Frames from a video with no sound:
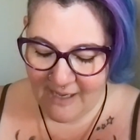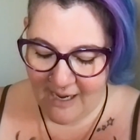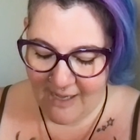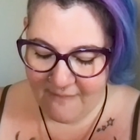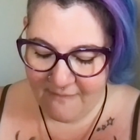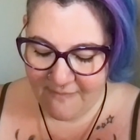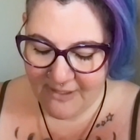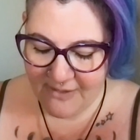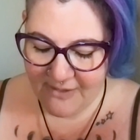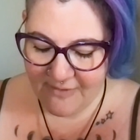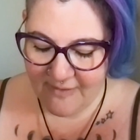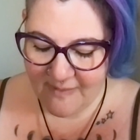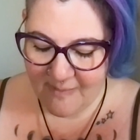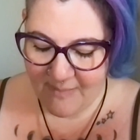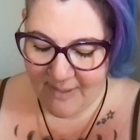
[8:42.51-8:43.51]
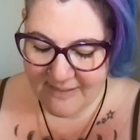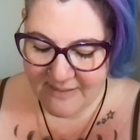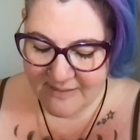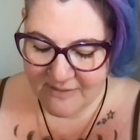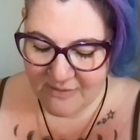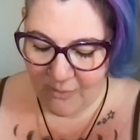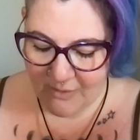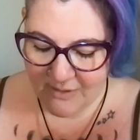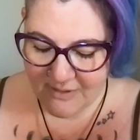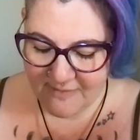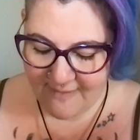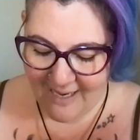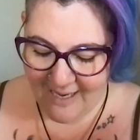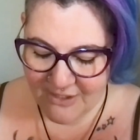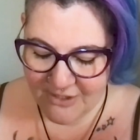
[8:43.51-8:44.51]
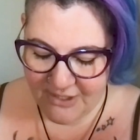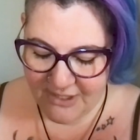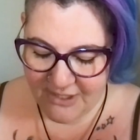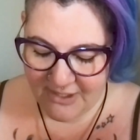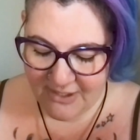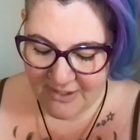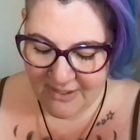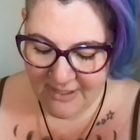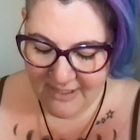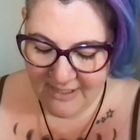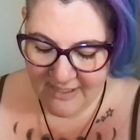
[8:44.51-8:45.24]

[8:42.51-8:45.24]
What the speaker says: I figured that the best course of action here,